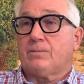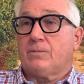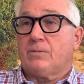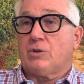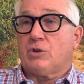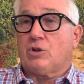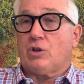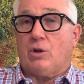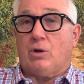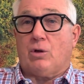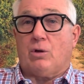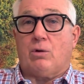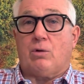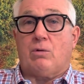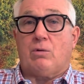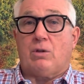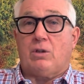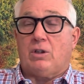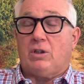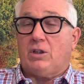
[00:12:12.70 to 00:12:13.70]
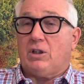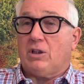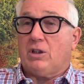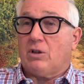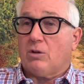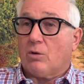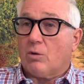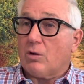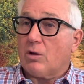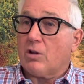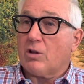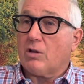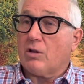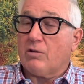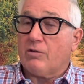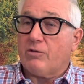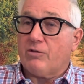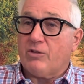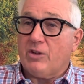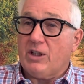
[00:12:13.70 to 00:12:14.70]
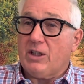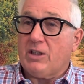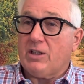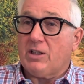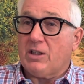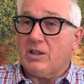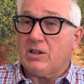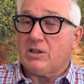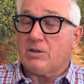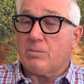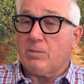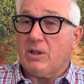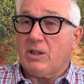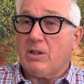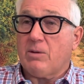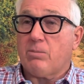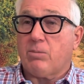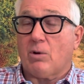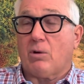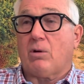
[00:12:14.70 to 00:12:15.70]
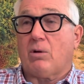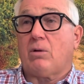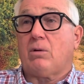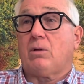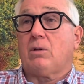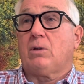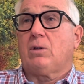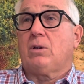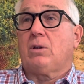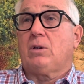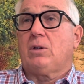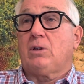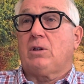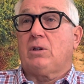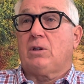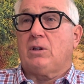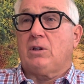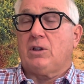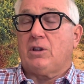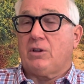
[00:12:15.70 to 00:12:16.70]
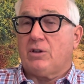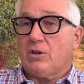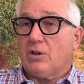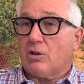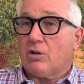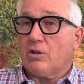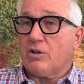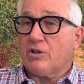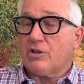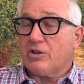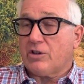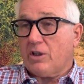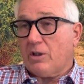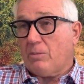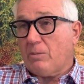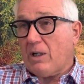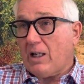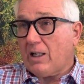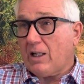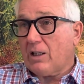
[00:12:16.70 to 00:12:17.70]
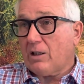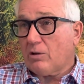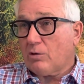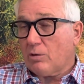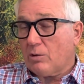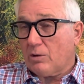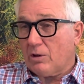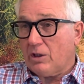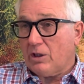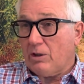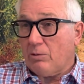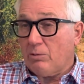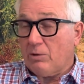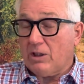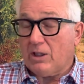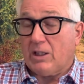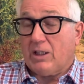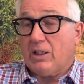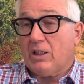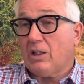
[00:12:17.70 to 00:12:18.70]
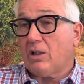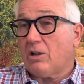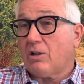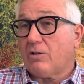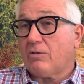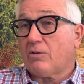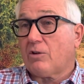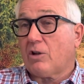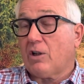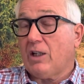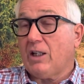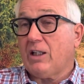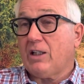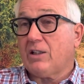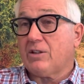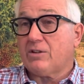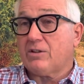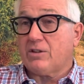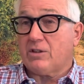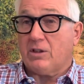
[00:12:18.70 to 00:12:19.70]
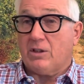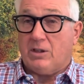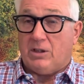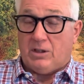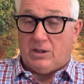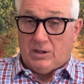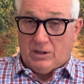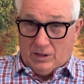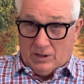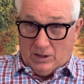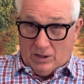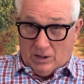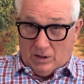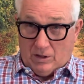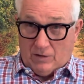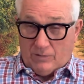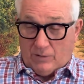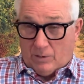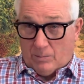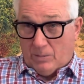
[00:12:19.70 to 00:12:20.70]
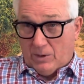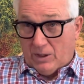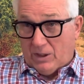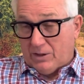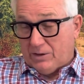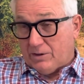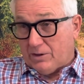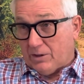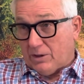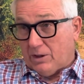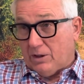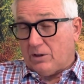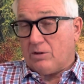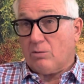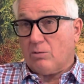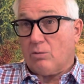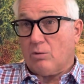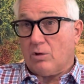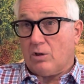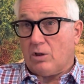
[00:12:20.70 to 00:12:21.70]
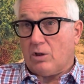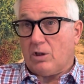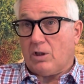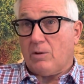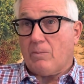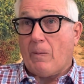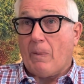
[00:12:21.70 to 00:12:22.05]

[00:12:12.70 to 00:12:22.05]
So in order to feed these people and nourish them adequately, we got to get off our hands and get off our butts and get to work